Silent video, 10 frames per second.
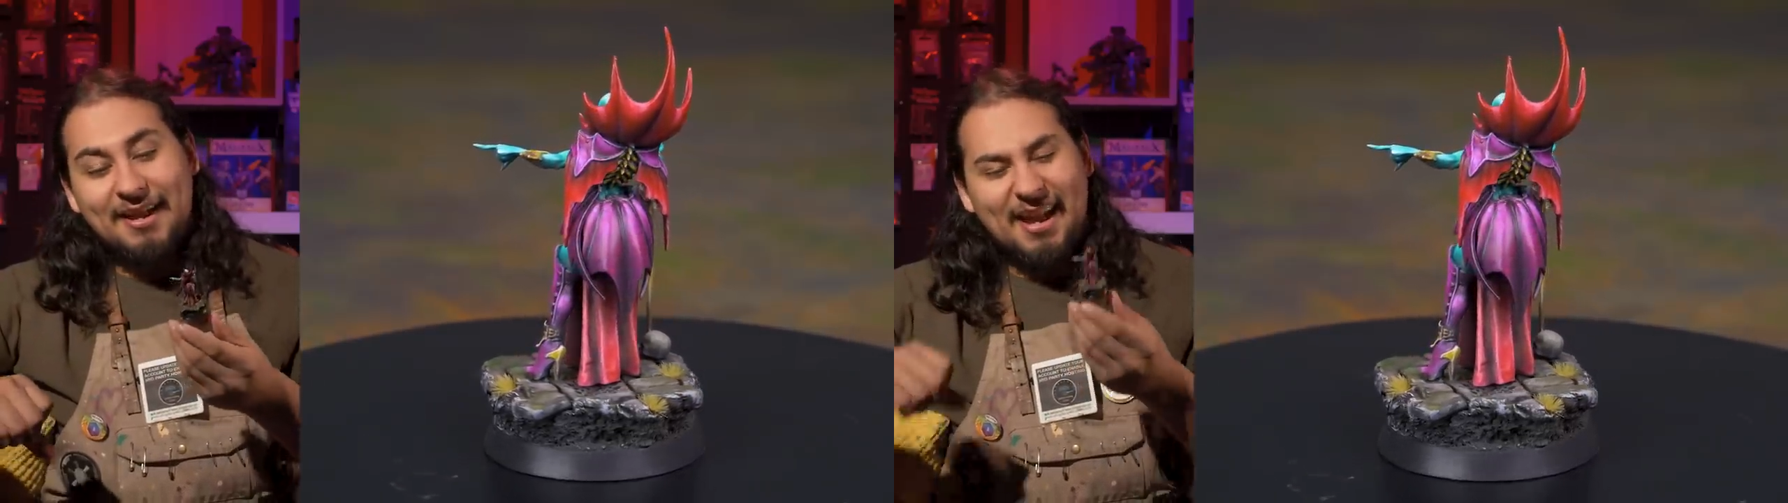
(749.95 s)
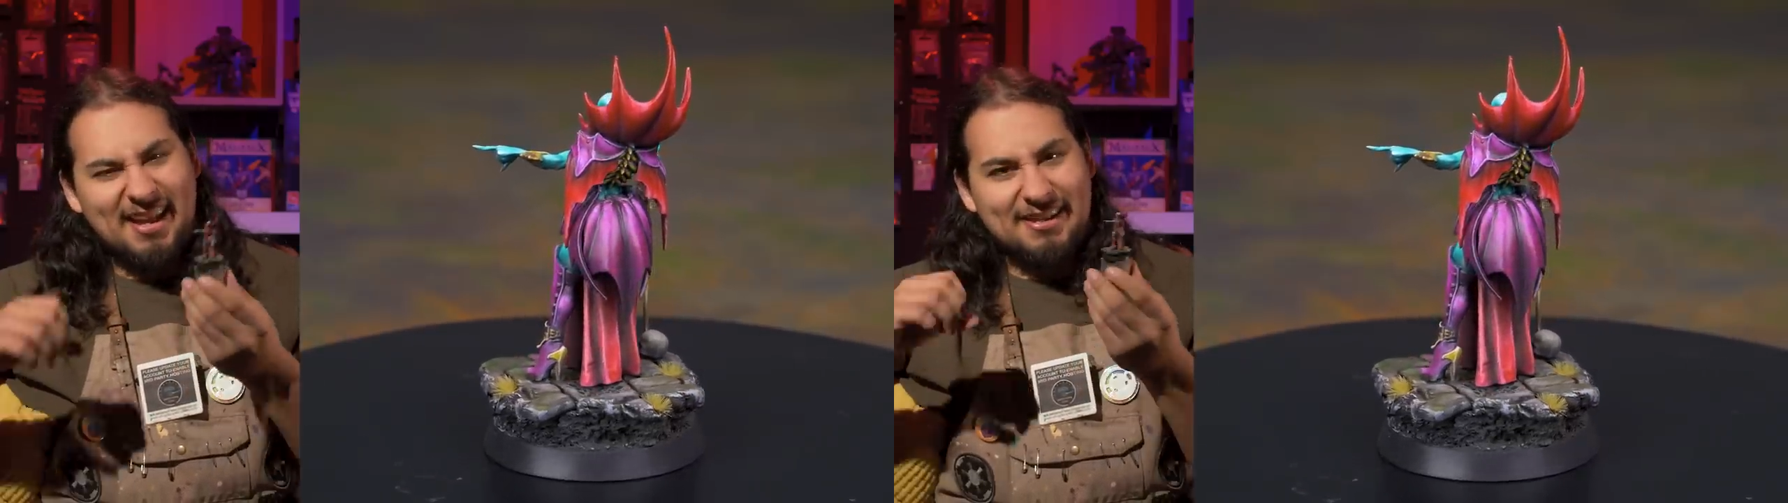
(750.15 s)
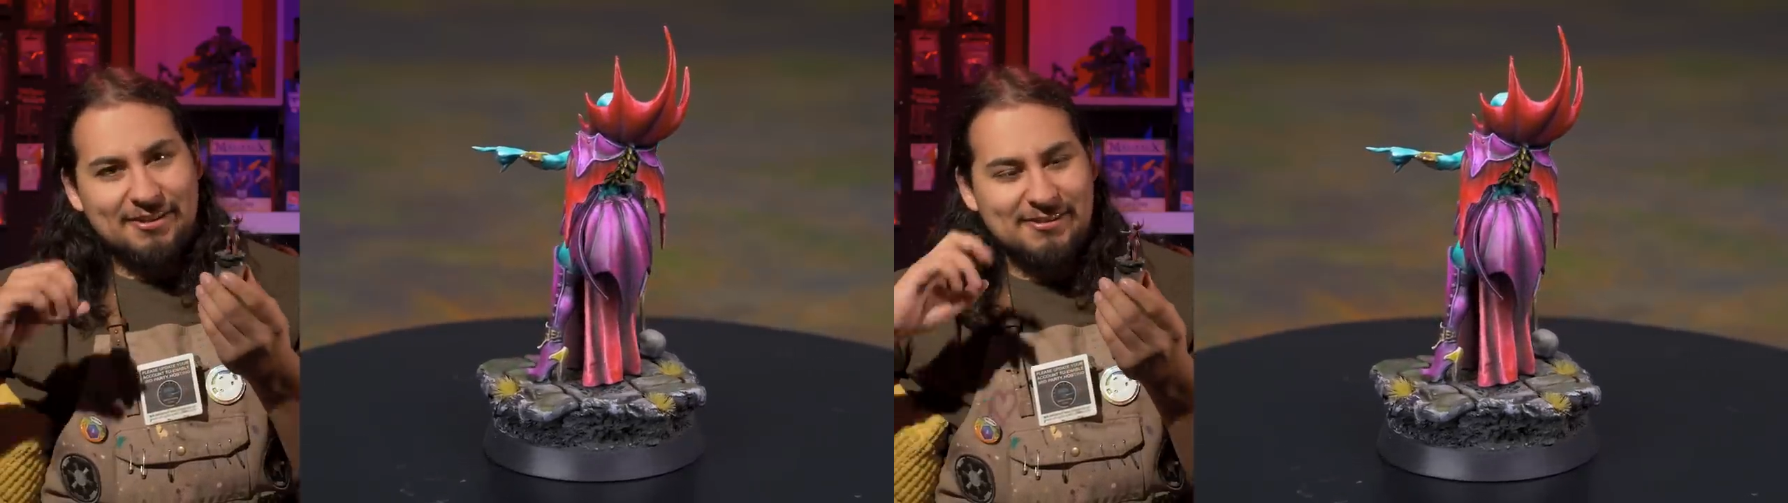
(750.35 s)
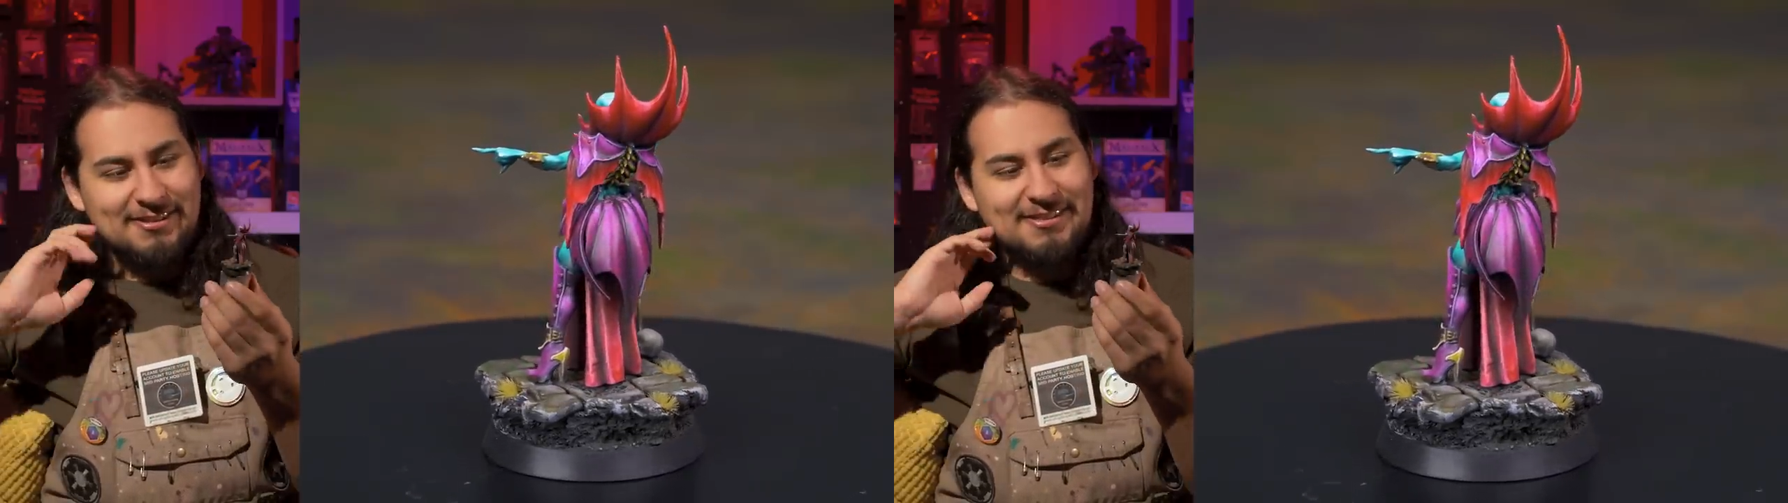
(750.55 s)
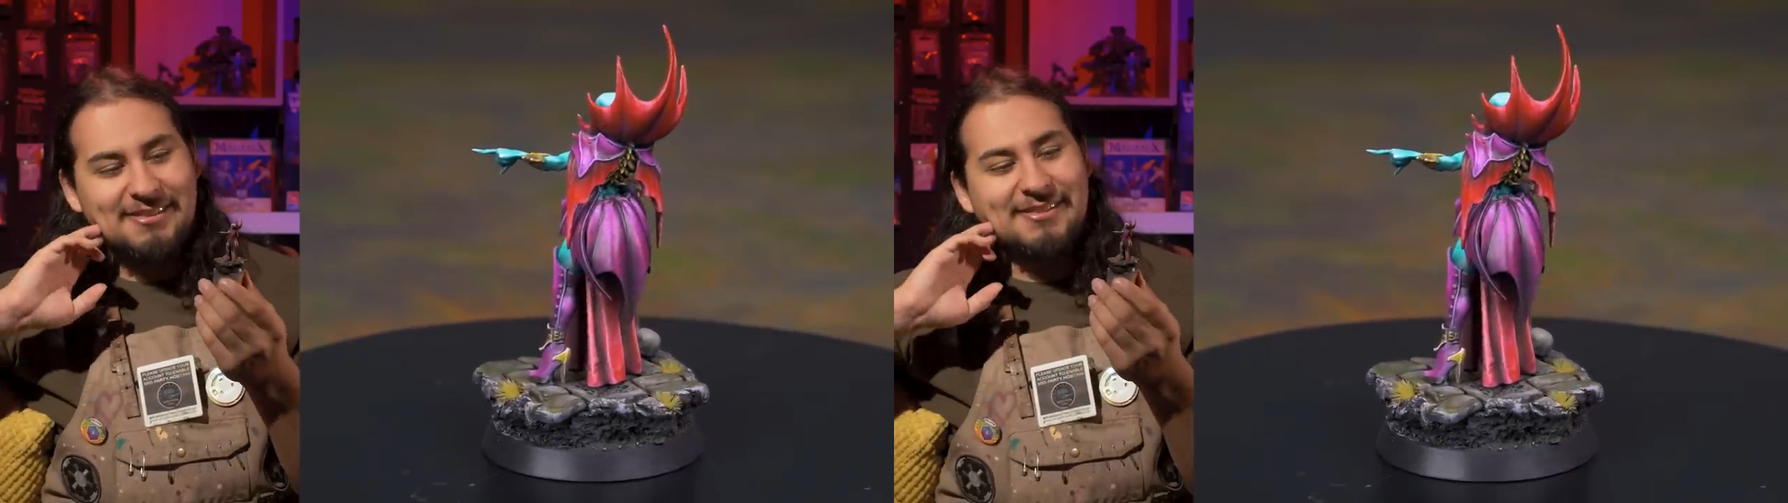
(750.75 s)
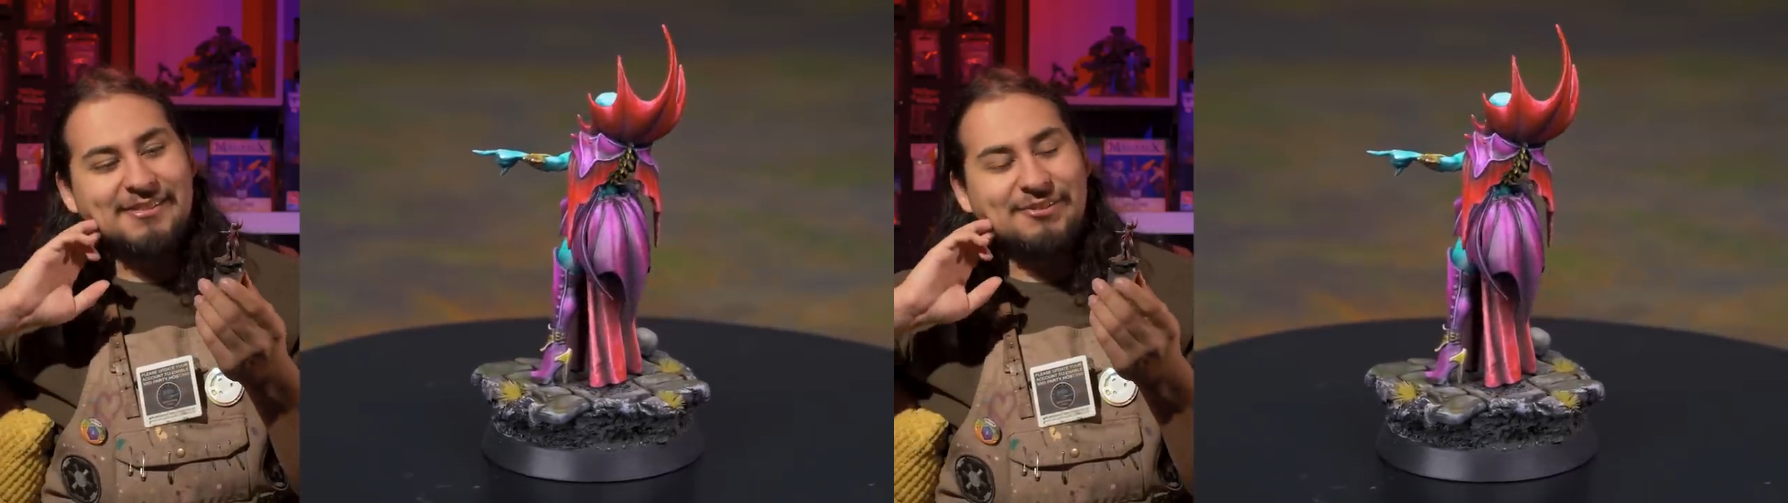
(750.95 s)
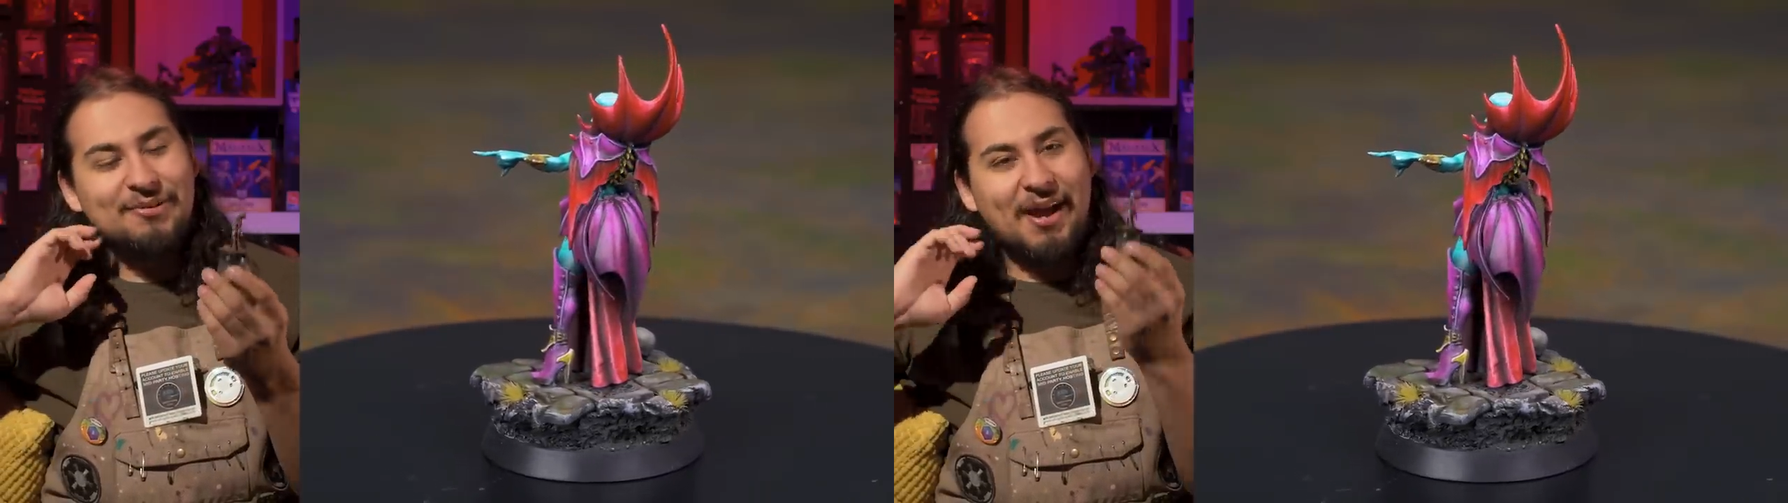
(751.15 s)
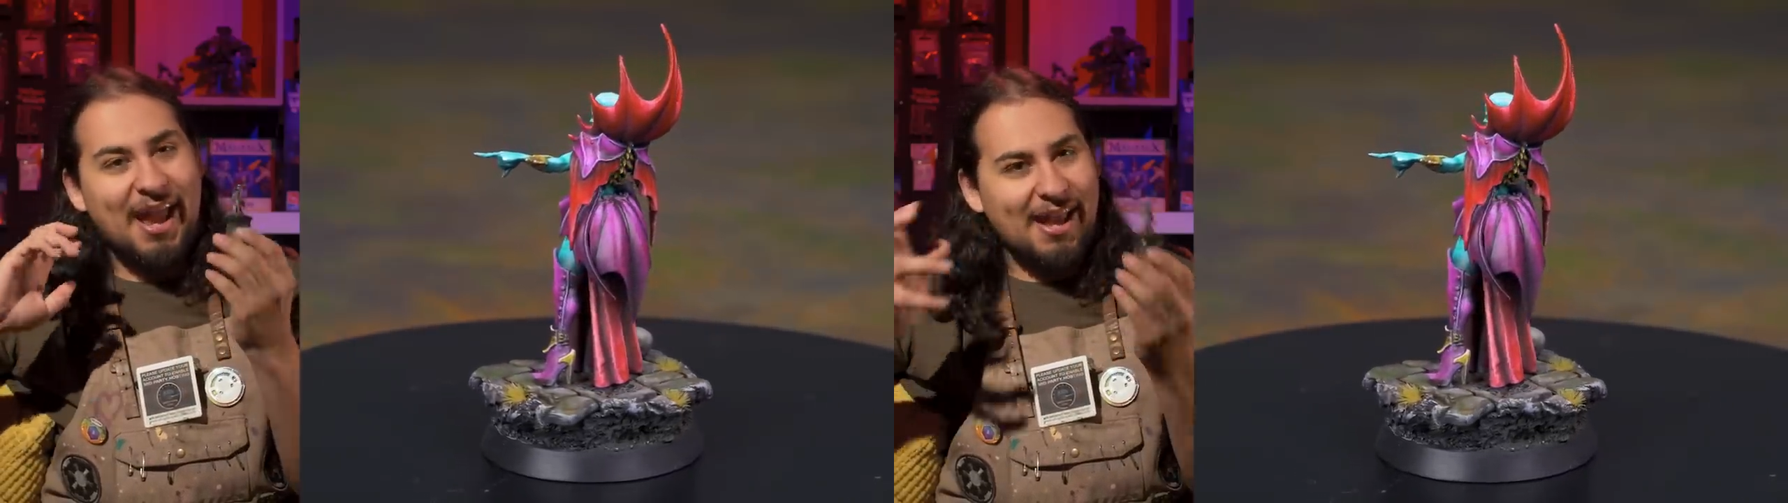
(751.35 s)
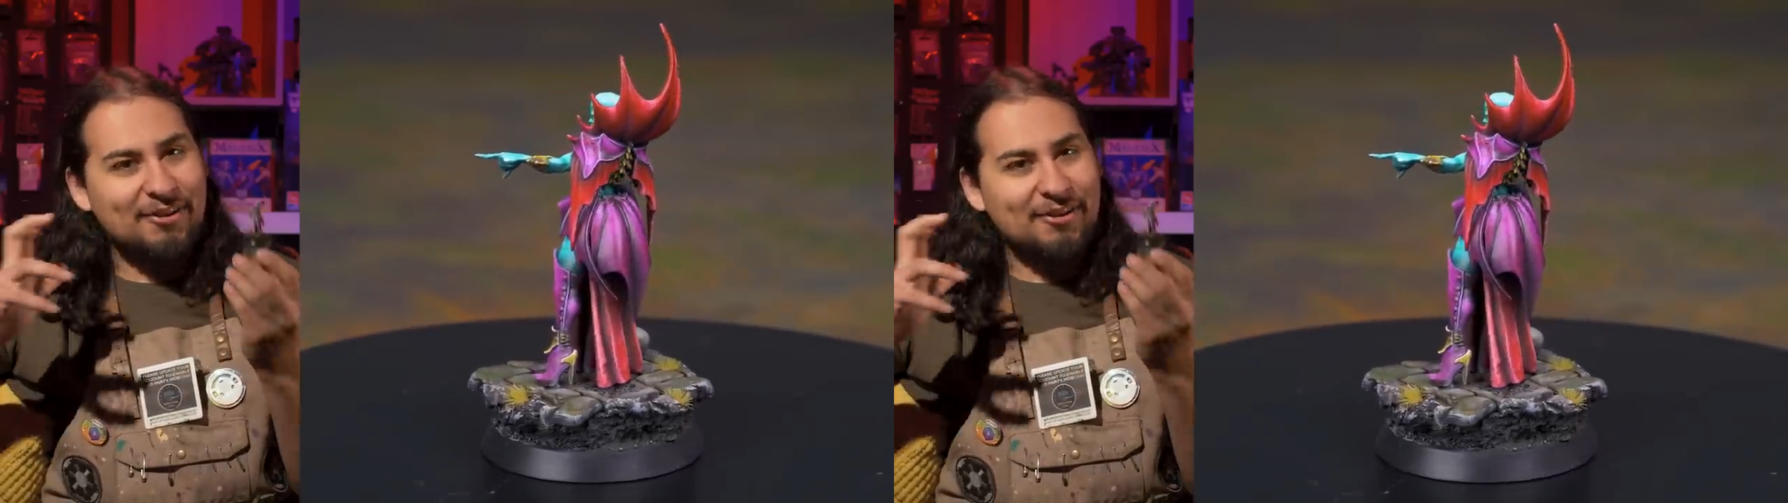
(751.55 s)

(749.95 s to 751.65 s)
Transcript: And ugh, do I